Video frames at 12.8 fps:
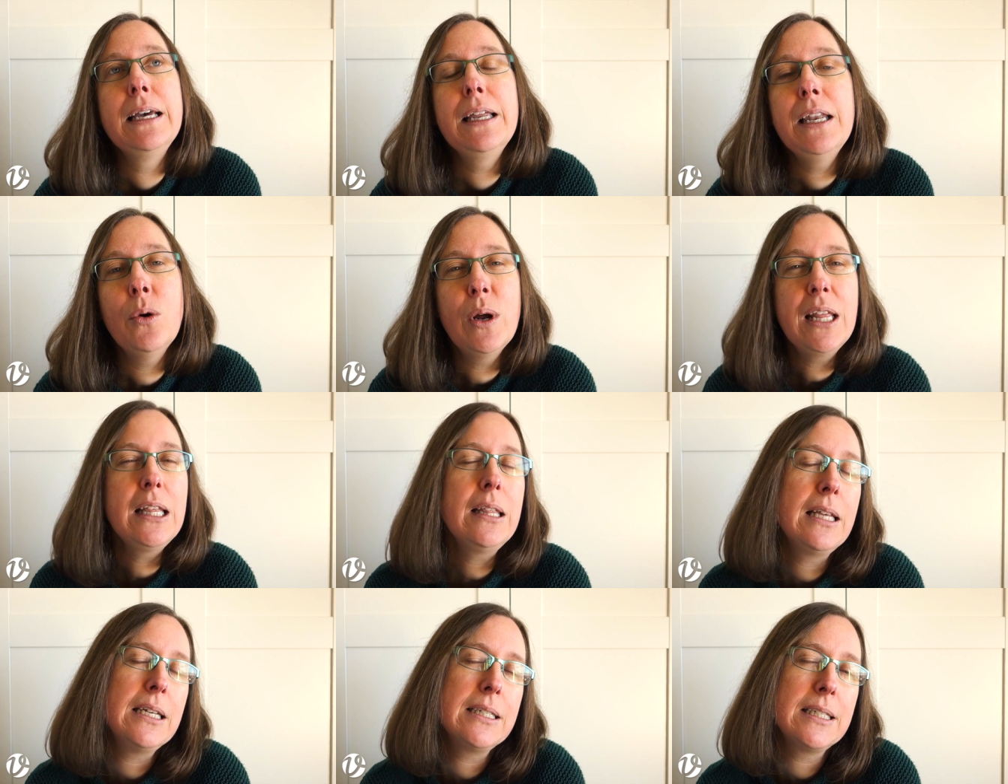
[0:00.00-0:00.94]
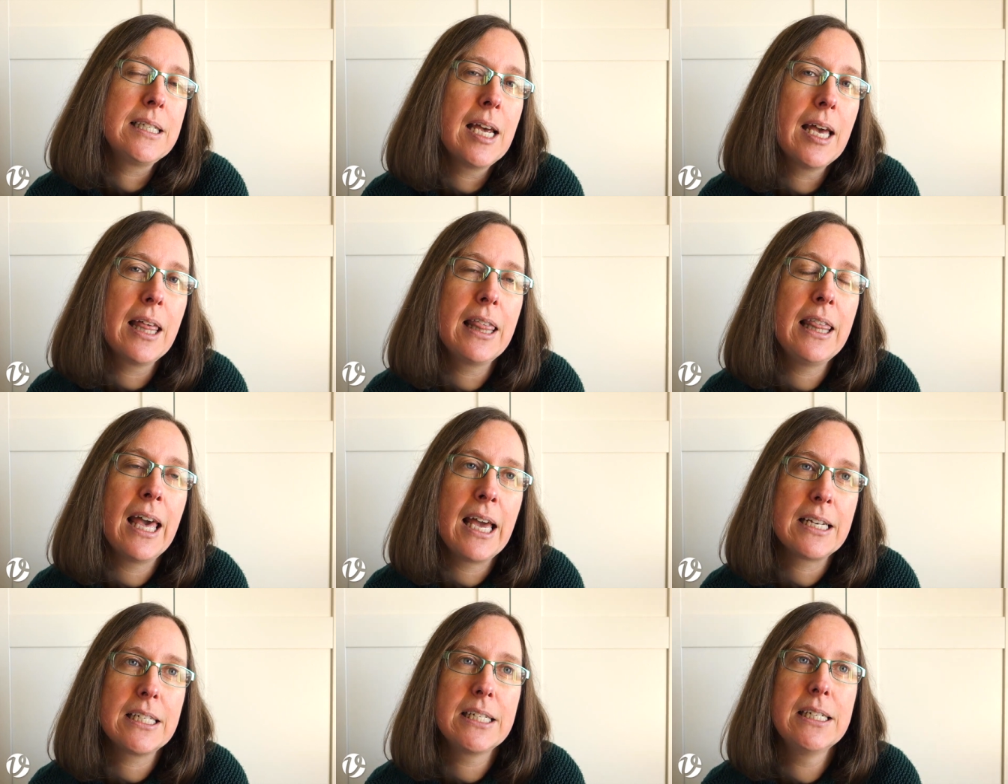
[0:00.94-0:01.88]
Now, one of the things
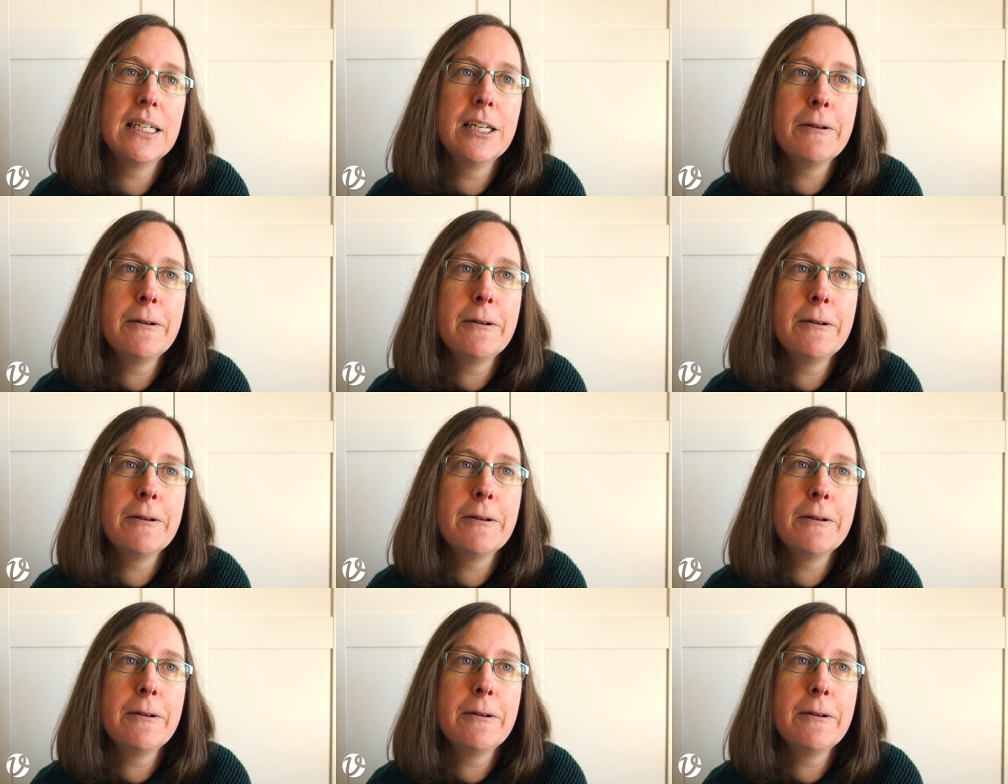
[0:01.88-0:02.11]
that